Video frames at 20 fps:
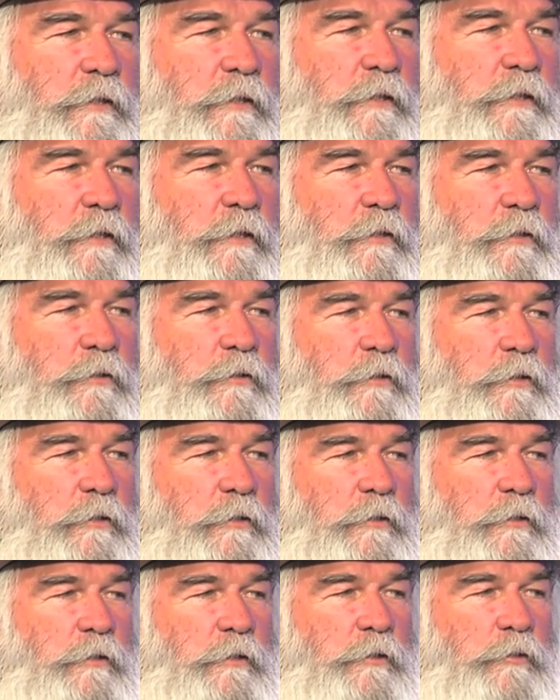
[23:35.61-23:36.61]
and
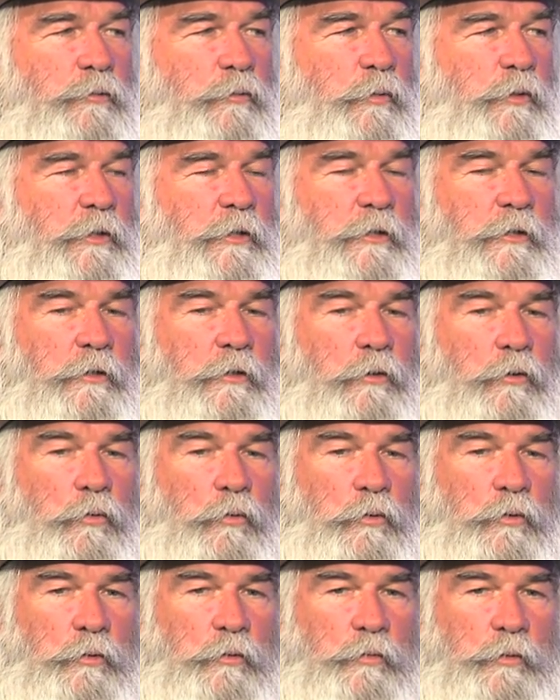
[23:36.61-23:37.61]
as we get
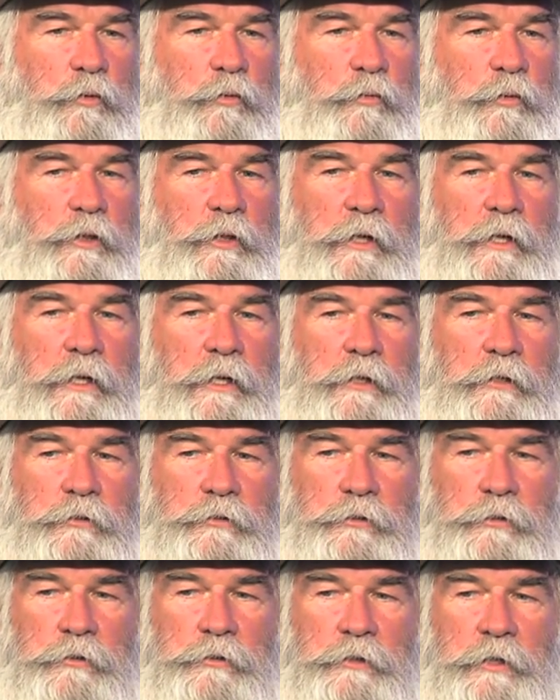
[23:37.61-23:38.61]
older, we
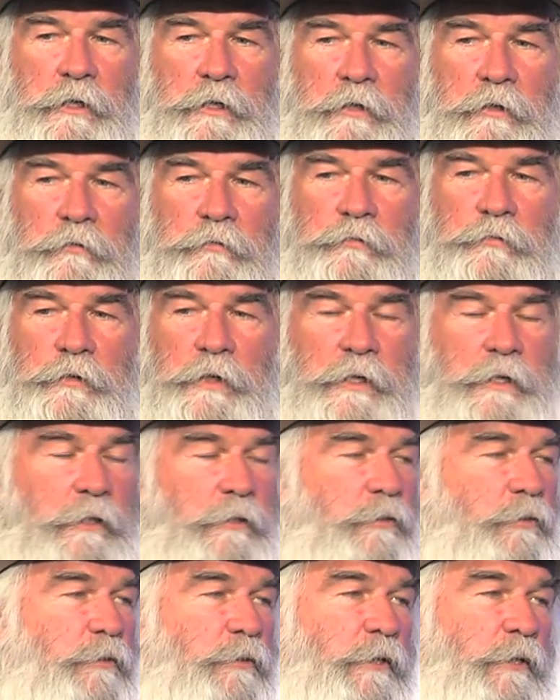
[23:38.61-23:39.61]
realize just how
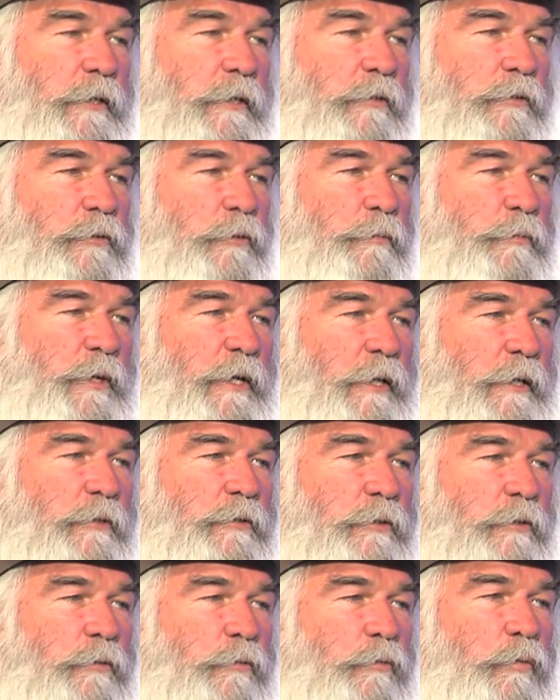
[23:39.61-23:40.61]
fast things are
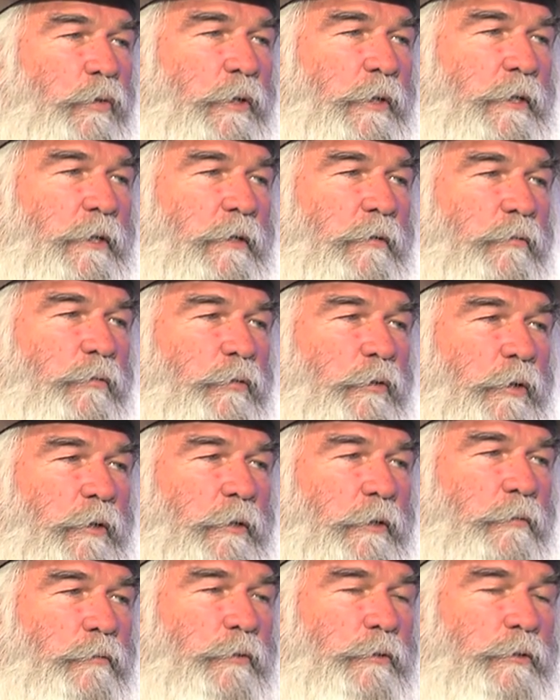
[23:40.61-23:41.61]
passing away in front
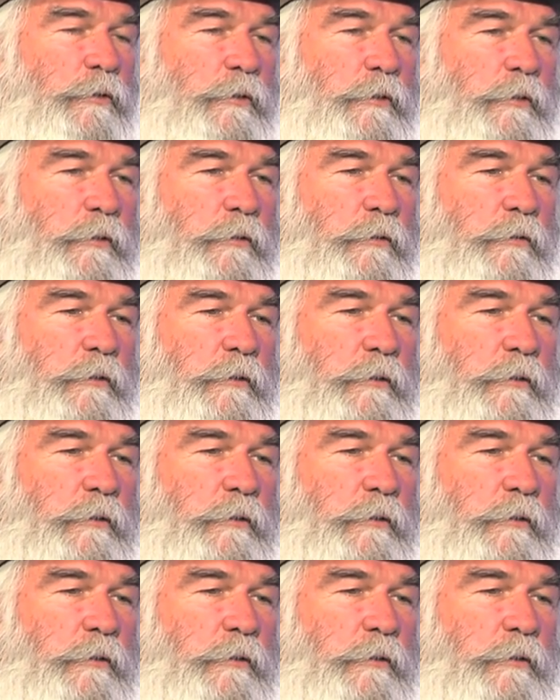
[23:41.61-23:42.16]
of us here.